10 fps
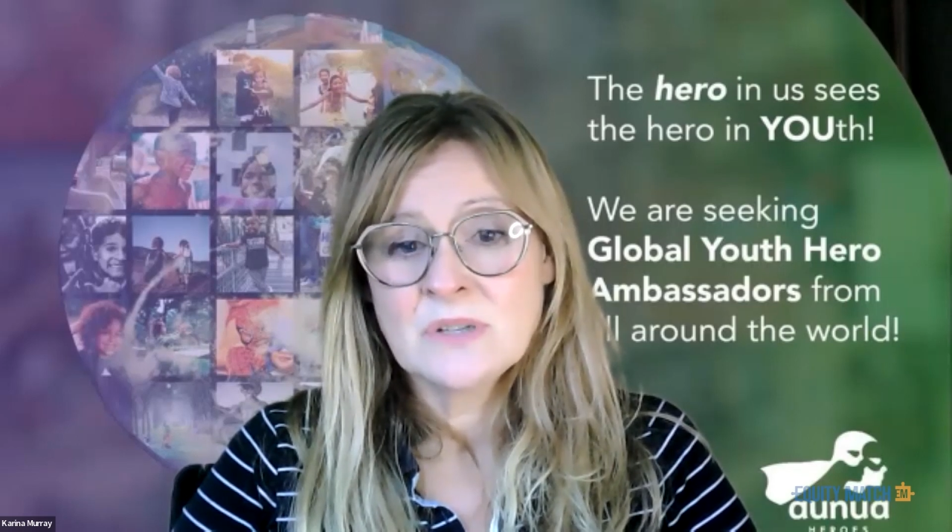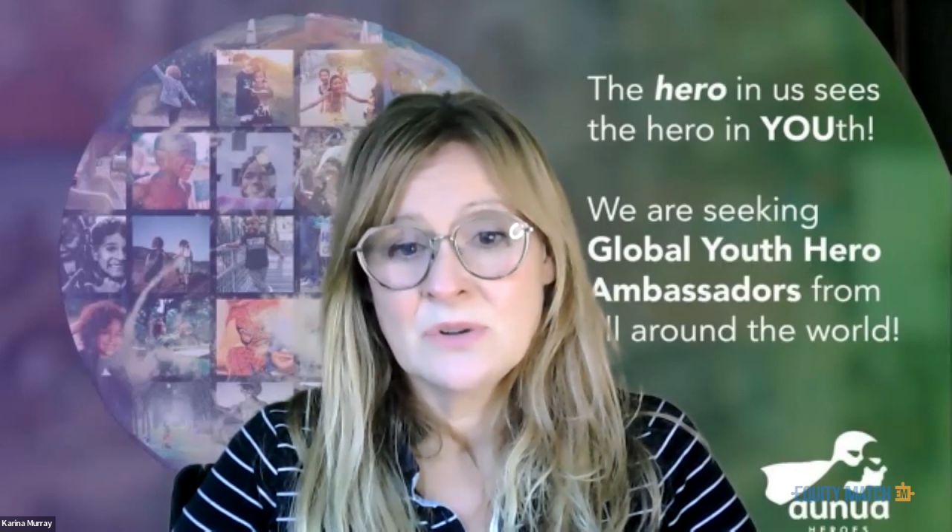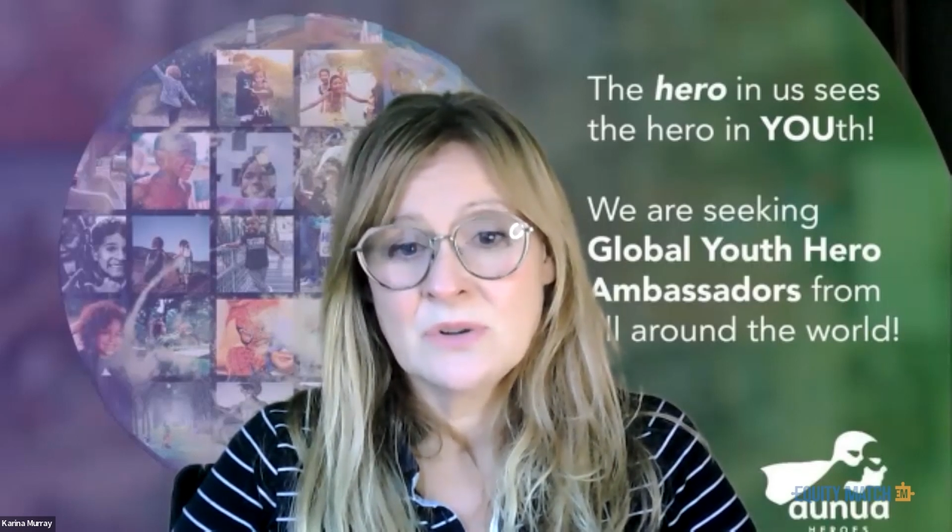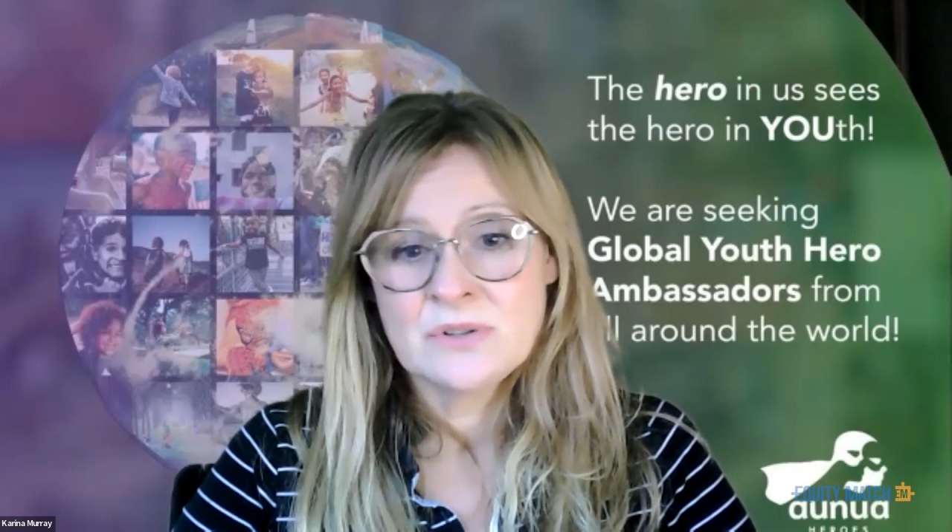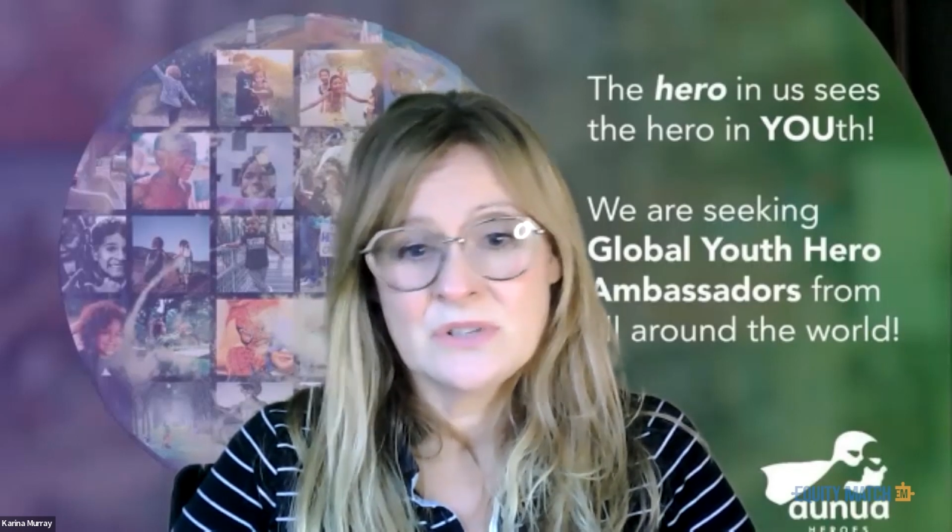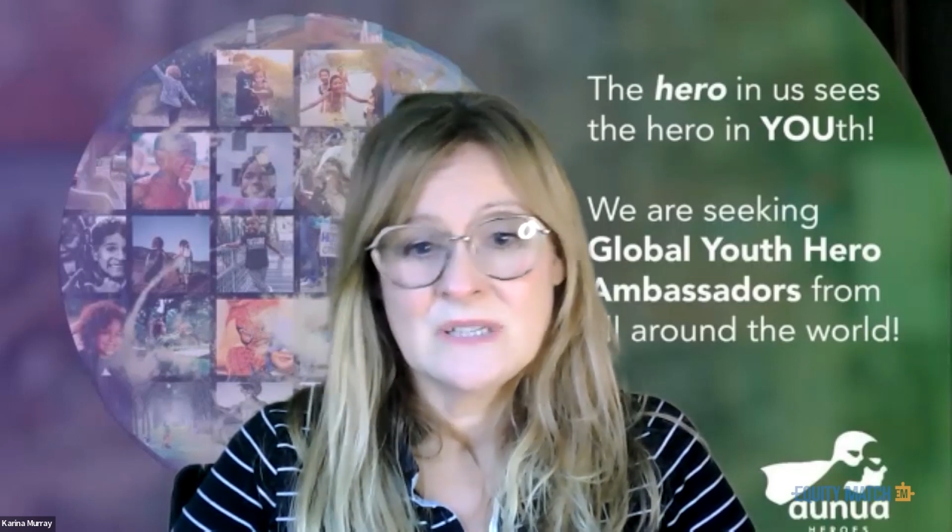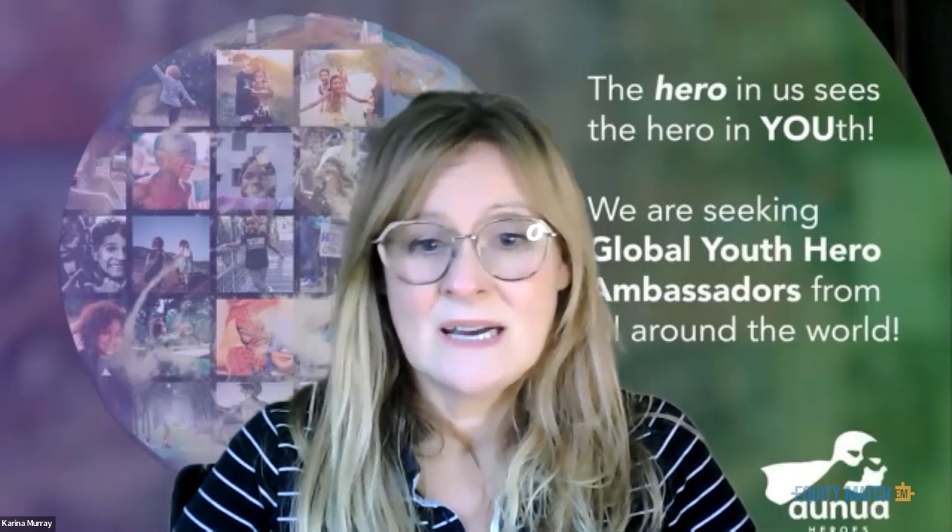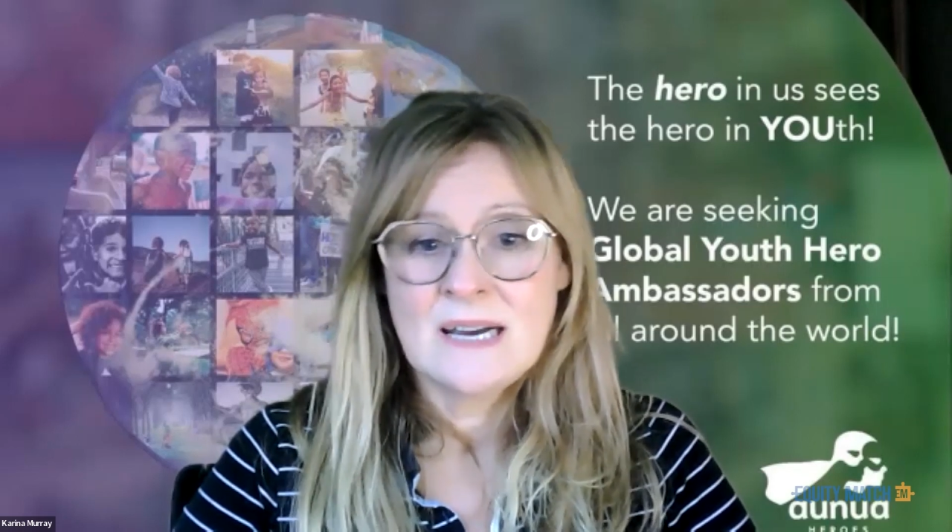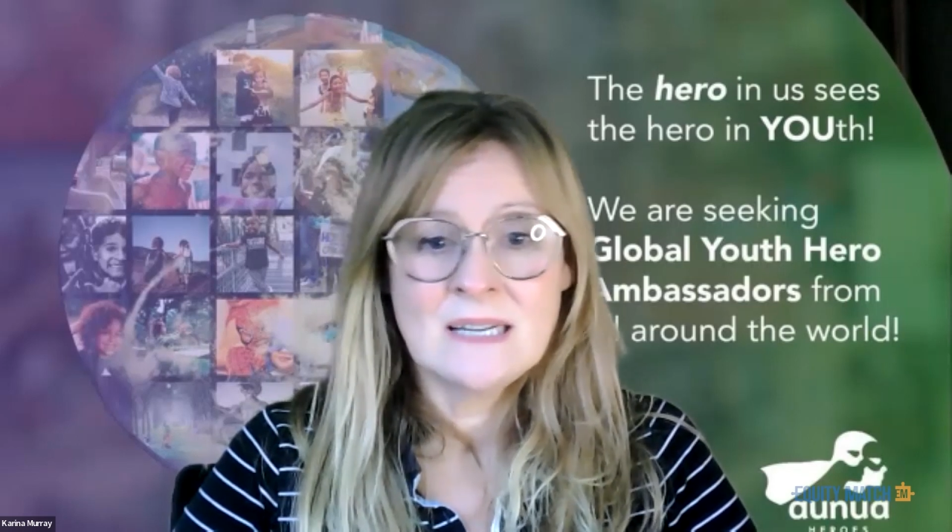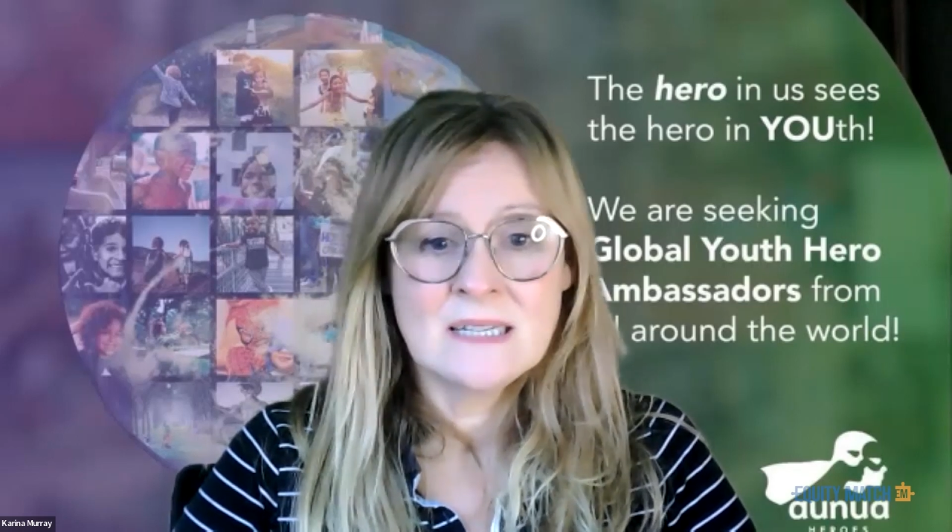to
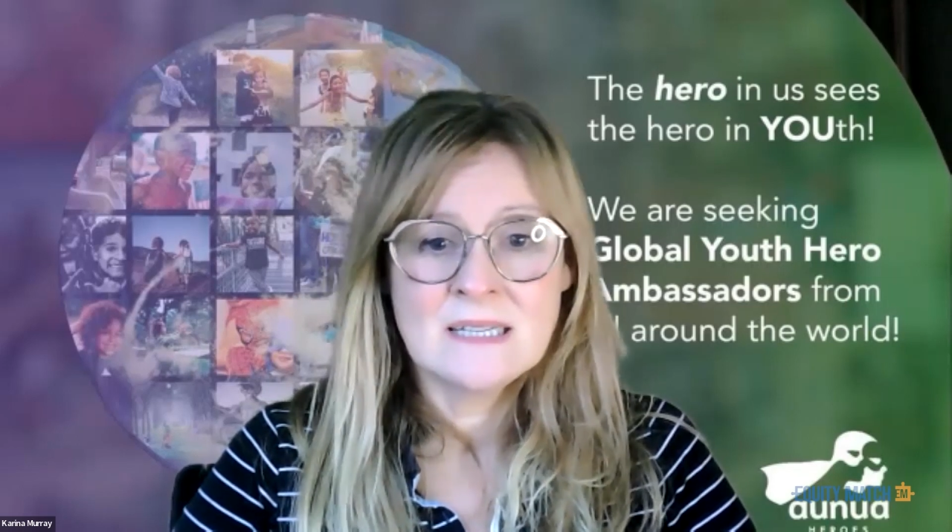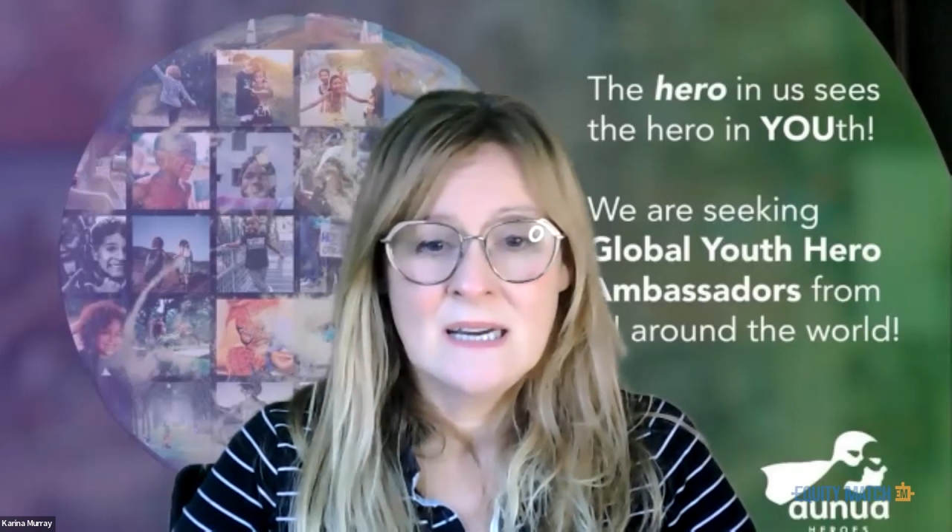understand